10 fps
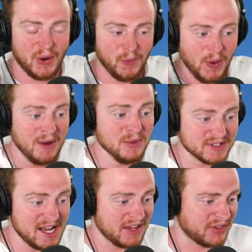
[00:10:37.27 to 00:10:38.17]
When was
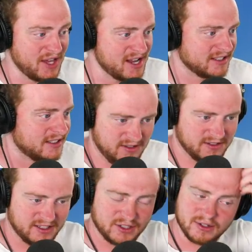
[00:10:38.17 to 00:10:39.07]
that thing?
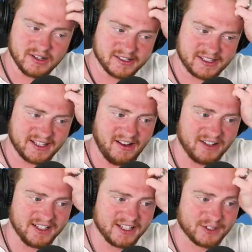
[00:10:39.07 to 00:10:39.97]
Did you guys see that? I
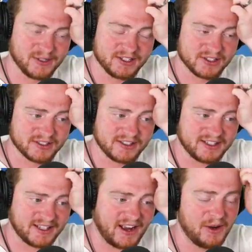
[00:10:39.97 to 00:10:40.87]
literally just
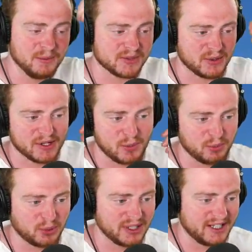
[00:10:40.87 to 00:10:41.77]
come to a
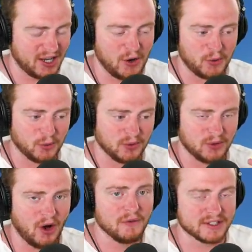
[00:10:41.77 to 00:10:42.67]
complete halt.
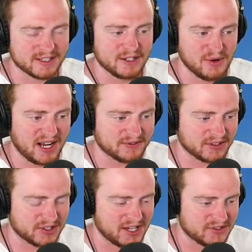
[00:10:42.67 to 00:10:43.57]
Obviously, we'll have to
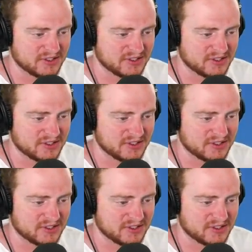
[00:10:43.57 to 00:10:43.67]
change